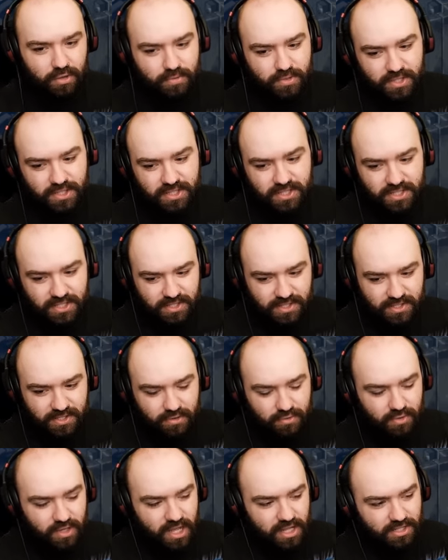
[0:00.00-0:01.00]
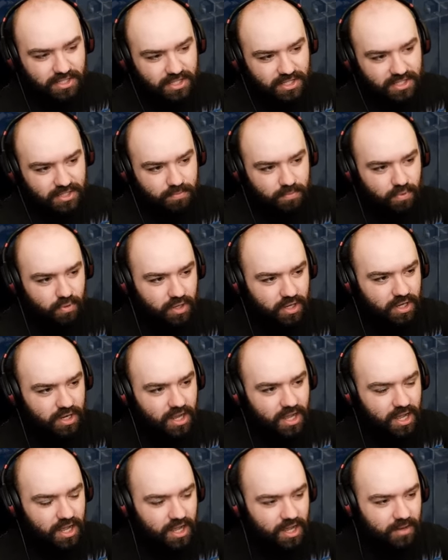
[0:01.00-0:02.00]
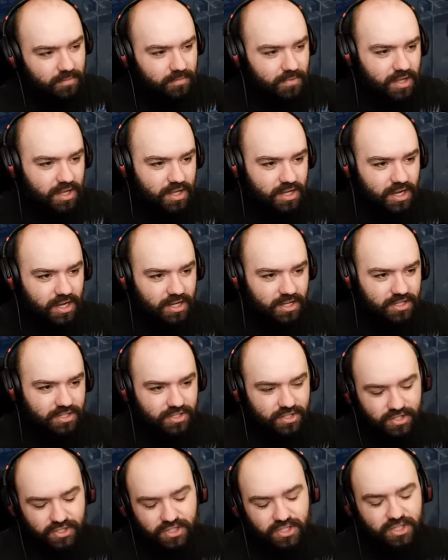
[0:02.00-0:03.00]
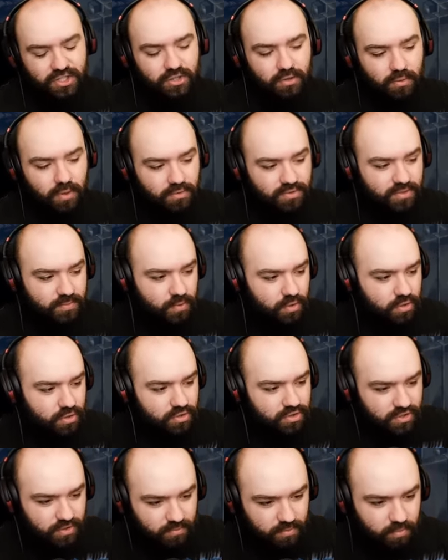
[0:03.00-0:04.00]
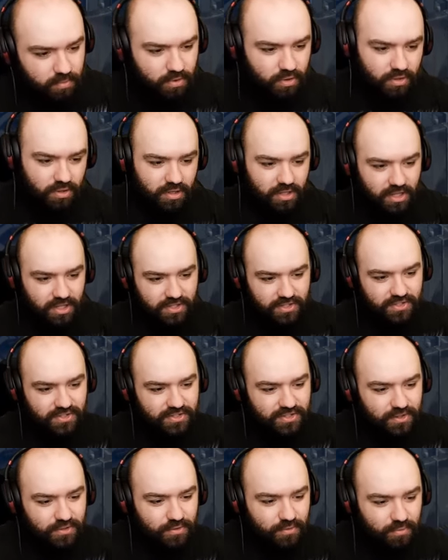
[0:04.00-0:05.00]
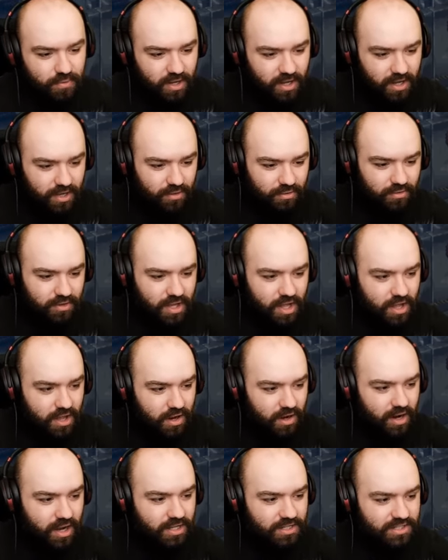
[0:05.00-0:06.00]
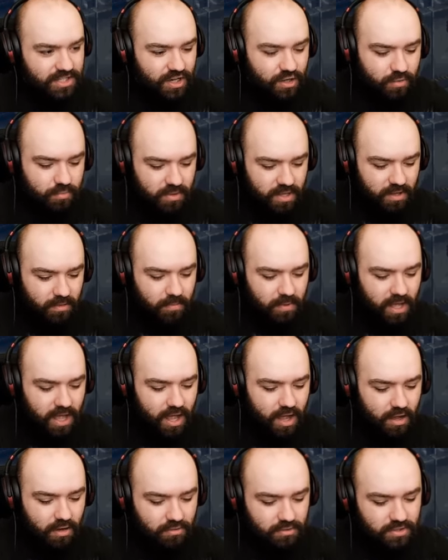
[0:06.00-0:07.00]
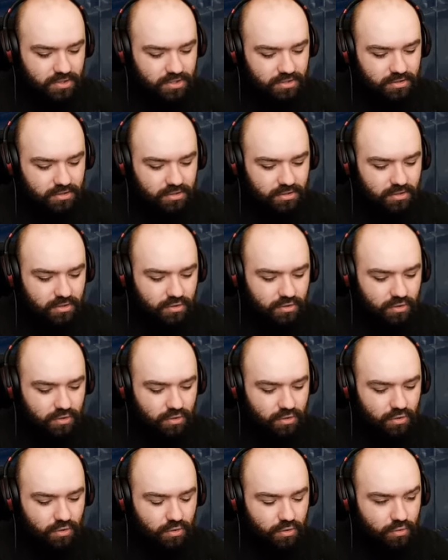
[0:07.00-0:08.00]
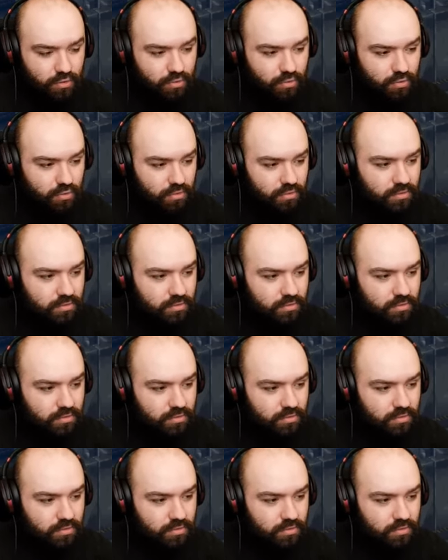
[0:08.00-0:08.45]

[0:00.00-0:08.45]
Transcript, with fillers: options to still get to this point. Um, ah, it's just such a well-spoken super mutant. It's so wild. All right, tell me about Lou.